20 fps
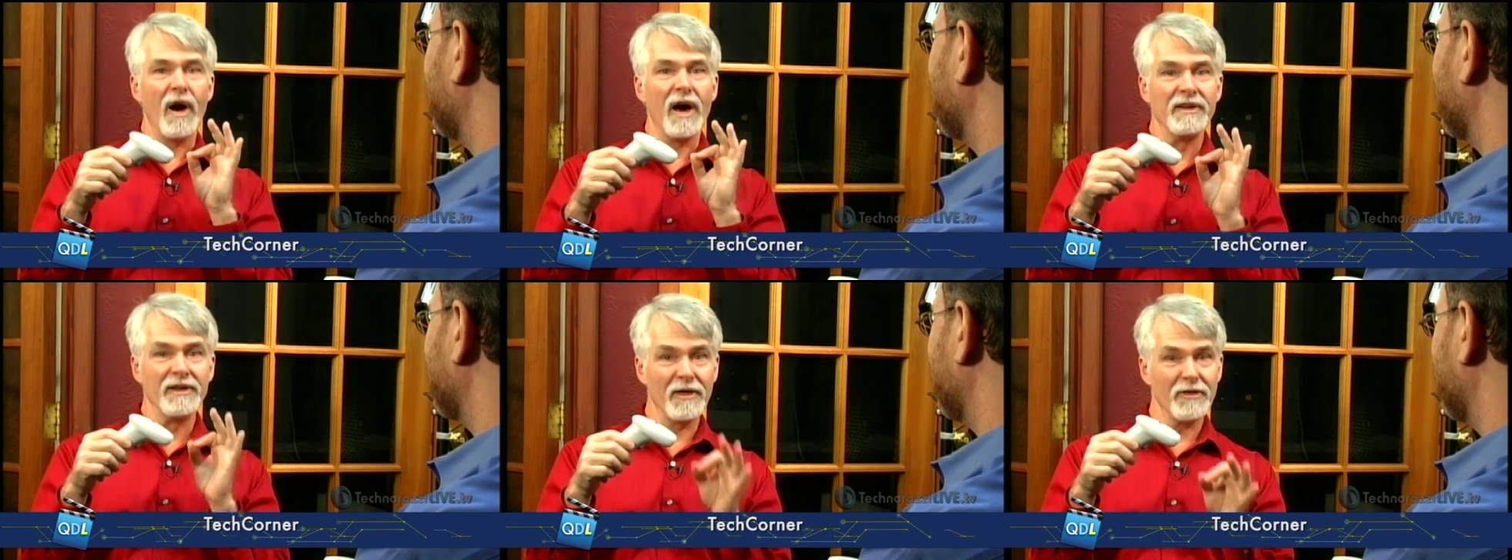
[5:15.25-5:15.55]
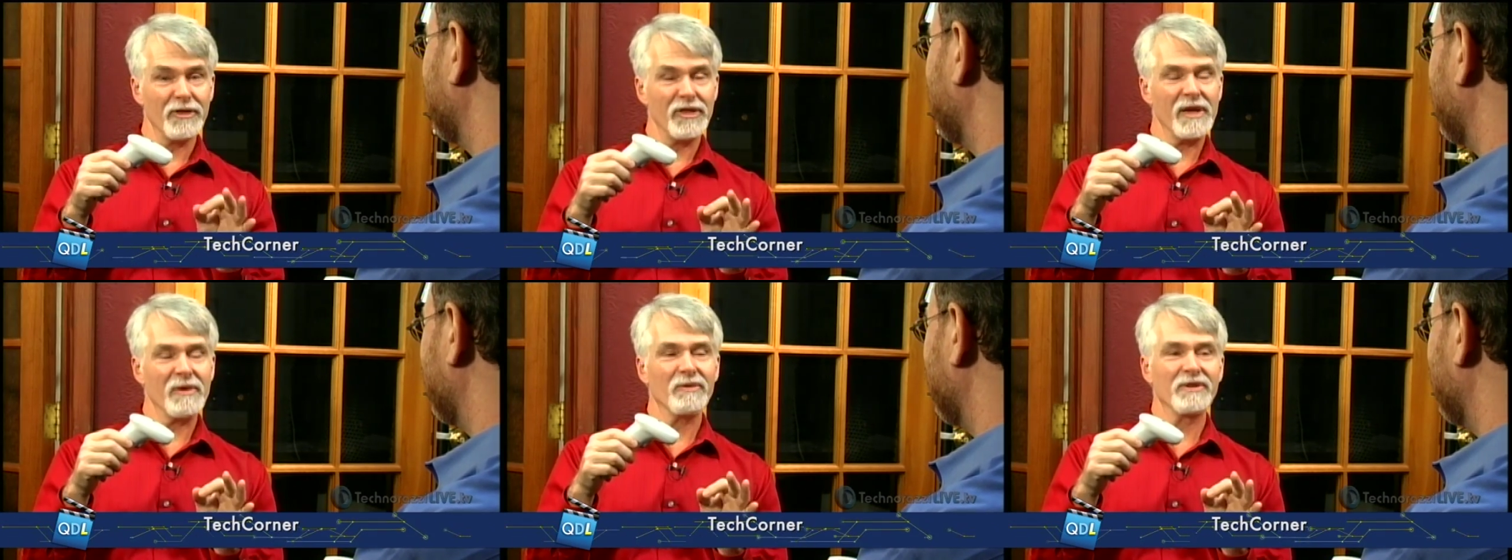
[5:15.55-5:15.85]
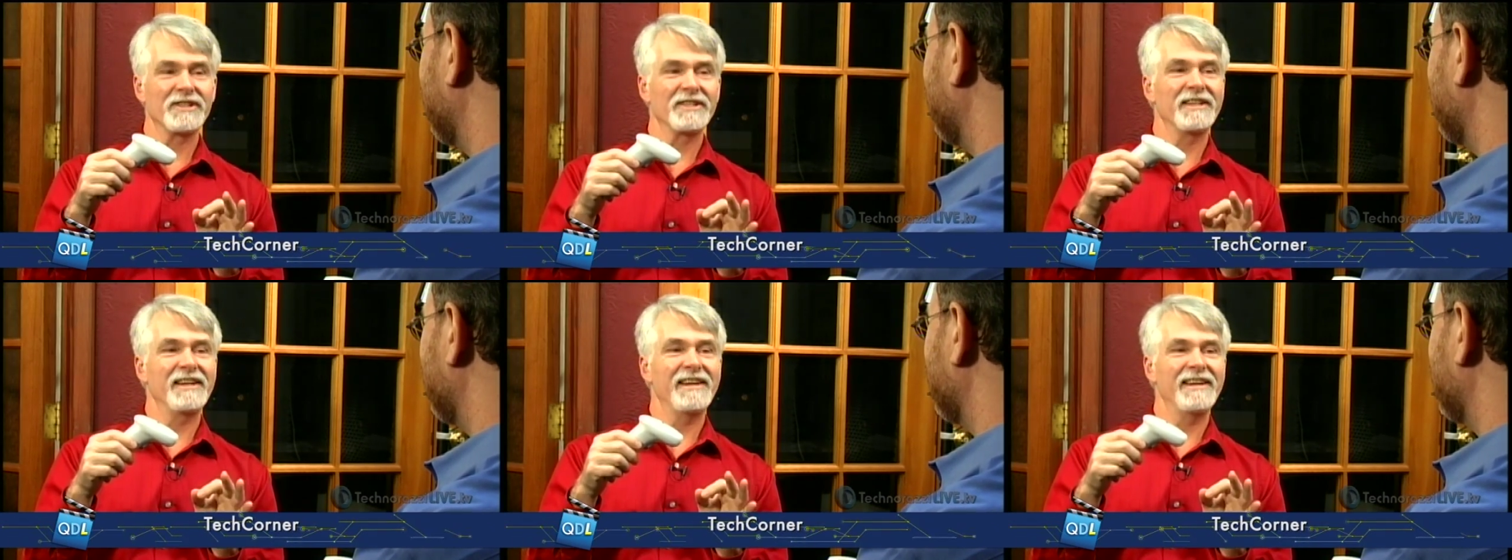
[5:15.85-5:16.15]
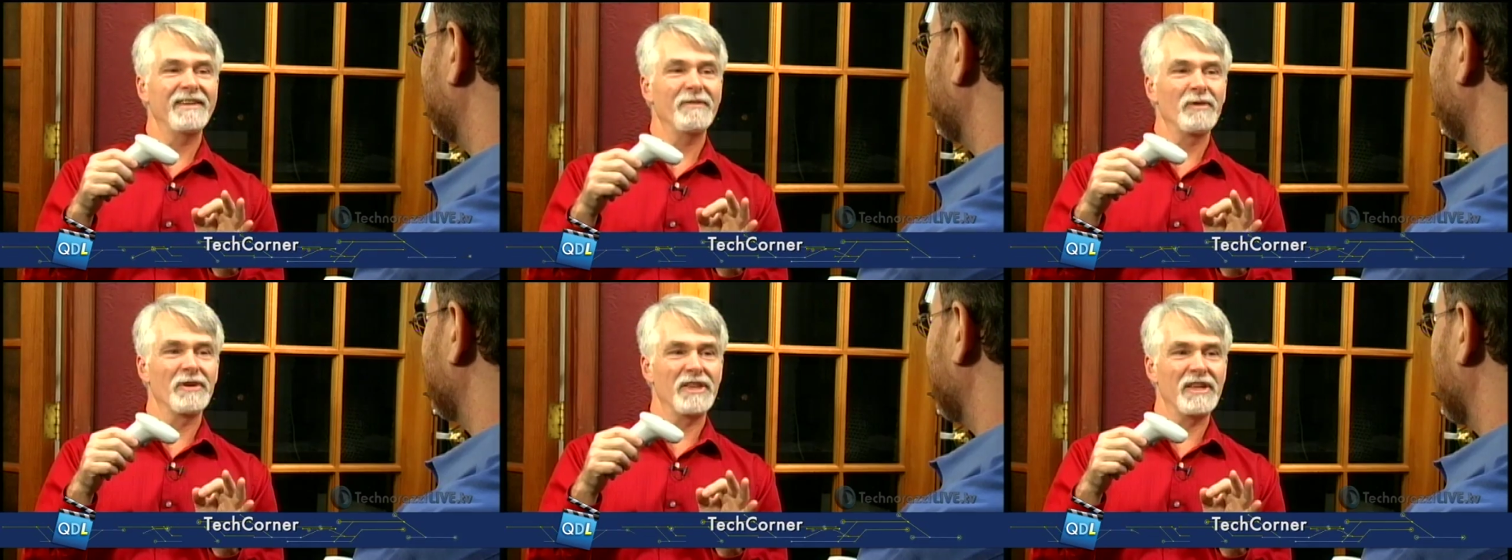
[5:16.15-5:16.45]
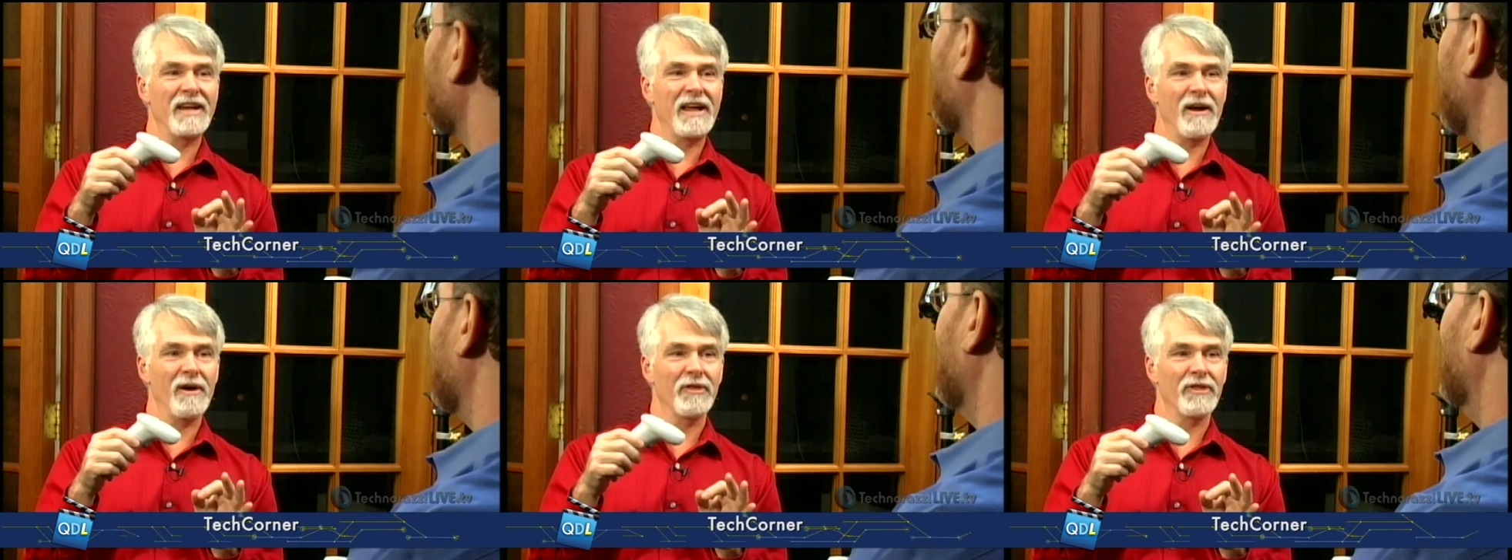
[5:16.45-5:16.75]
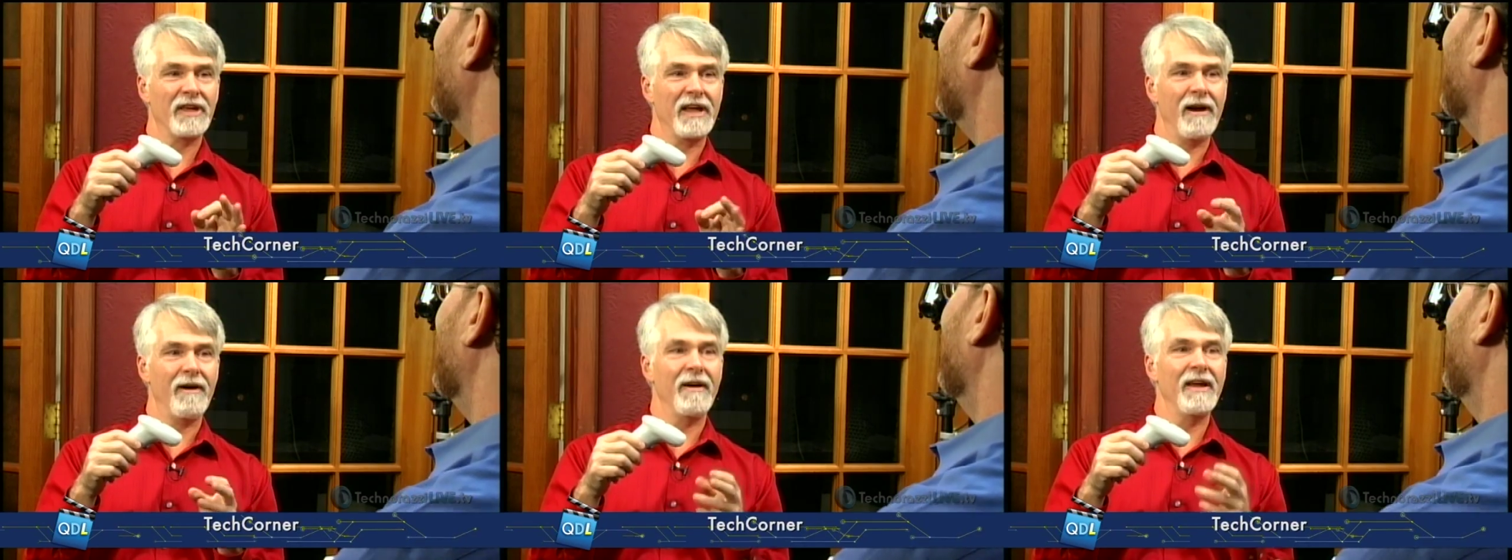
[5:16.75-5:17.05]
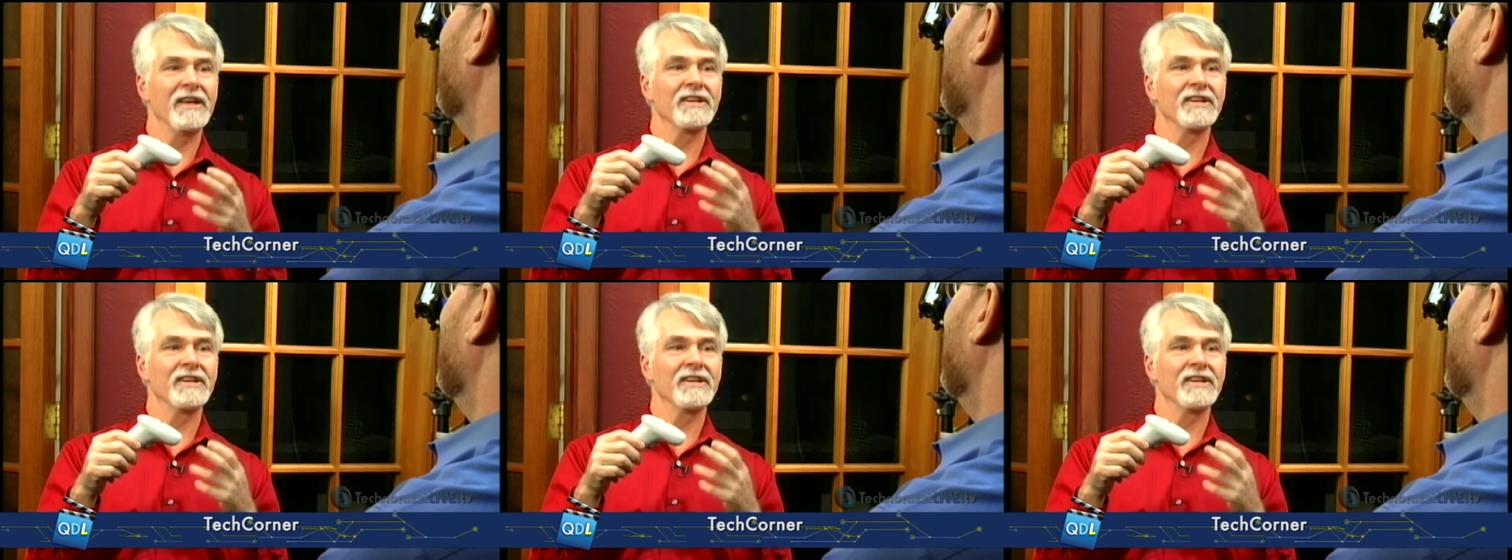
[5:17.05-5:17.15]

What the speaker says: Another thing we're seeing within healthcare